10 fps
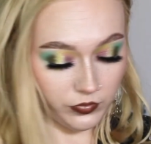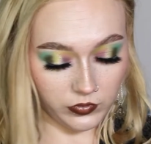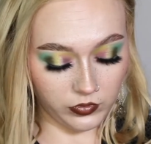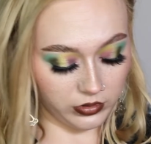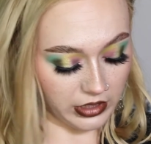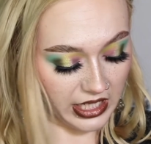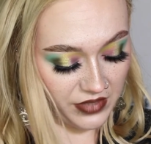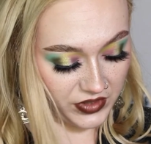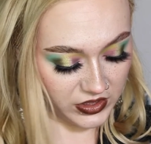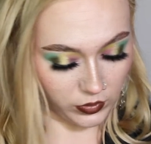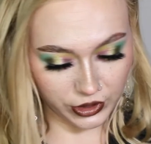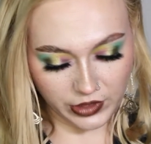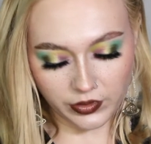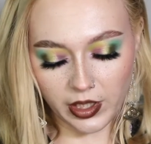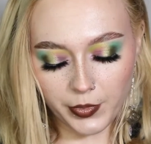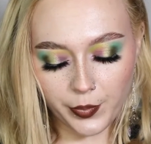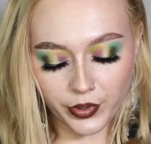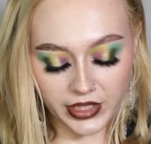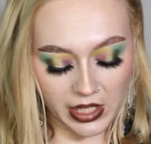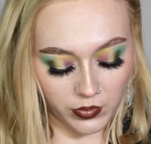Well, I haven't swatched that one. I'm going to
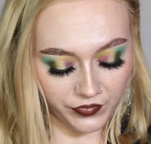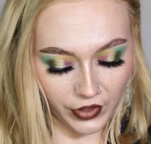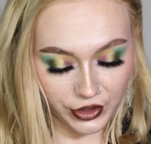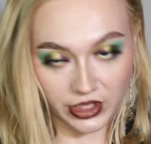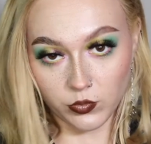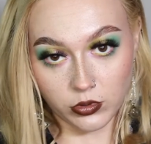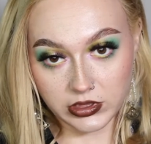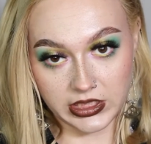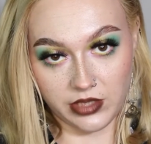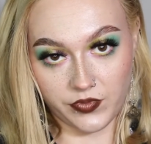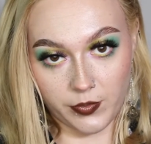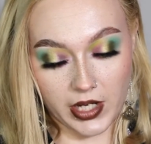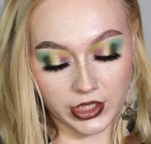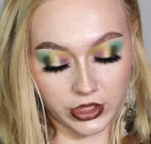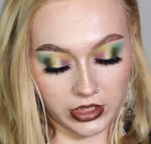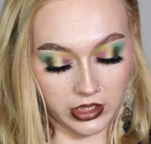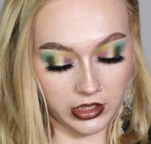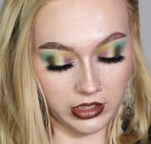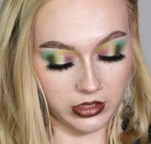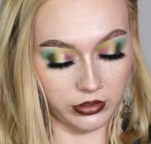put that one first, and then we'll see if it matches any
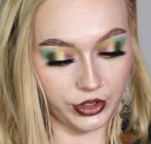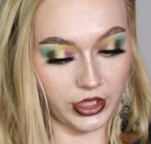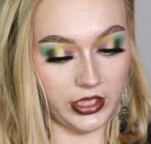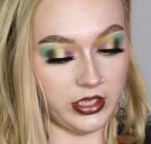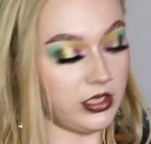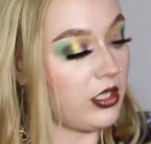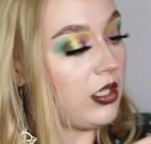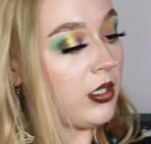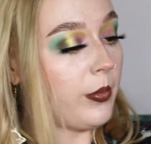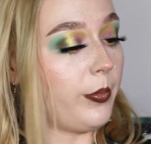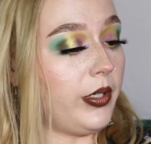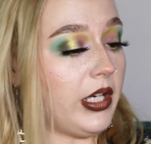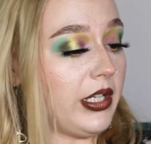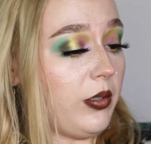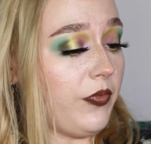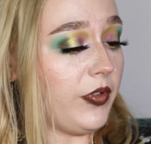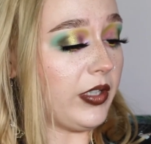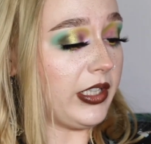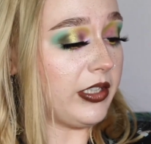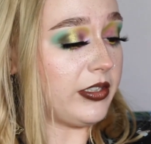of the other shades. But I don't feel
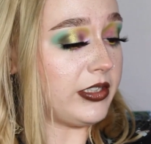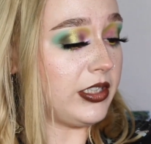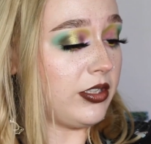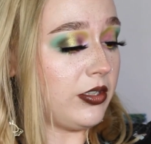like it does.